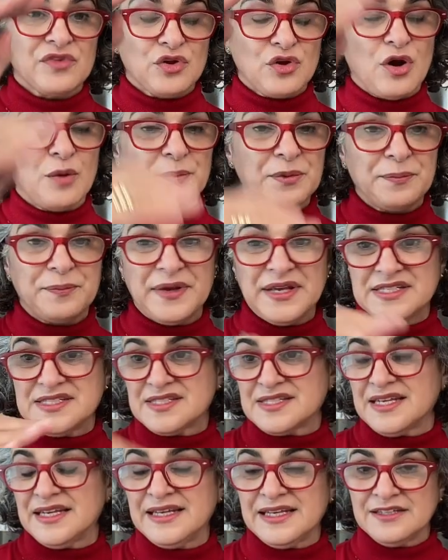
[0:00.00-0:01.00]
copy
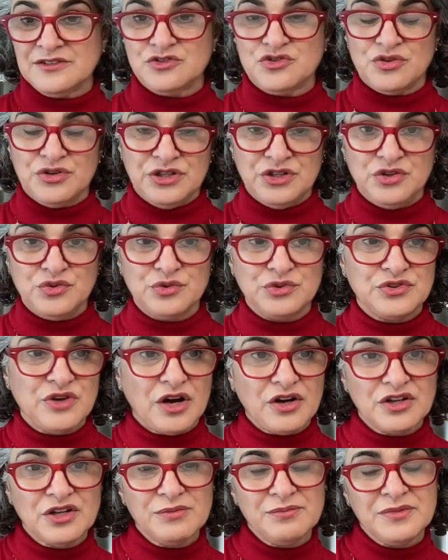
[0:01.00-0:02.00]
pasting into a new
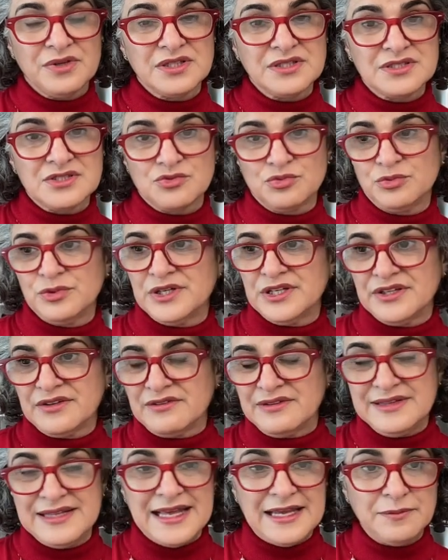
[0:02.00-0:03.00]
document
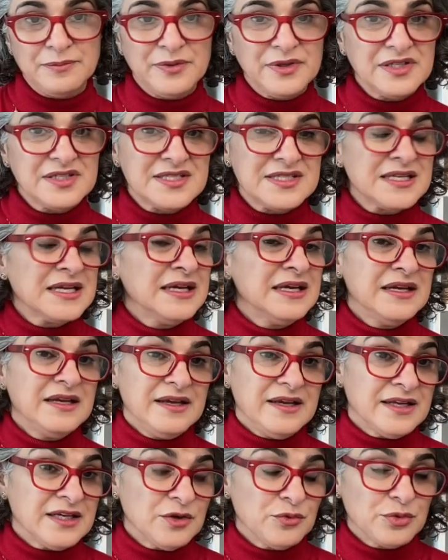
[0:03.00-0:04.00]
with labels,
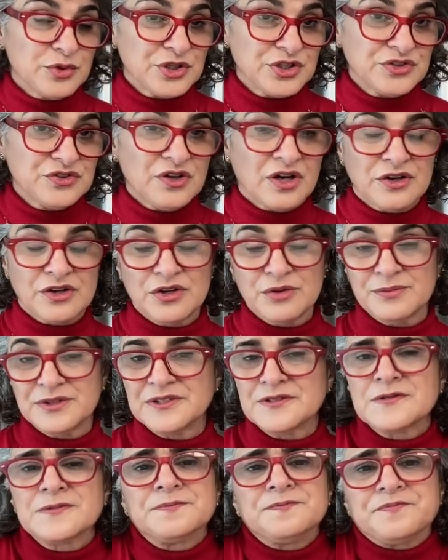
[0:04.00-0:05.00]
any Word document,